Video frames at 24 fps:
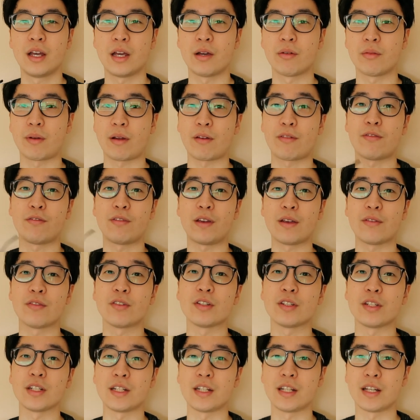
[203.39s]
And one of my
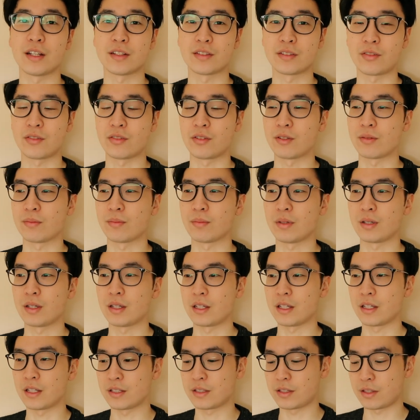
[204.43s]
favorite details of them
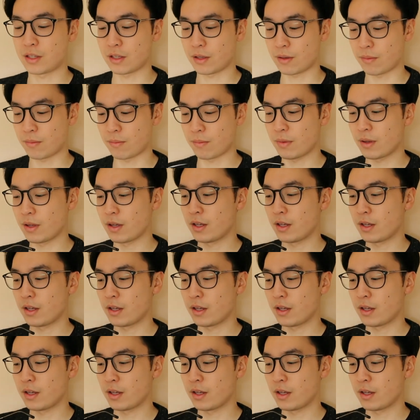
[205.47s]
is the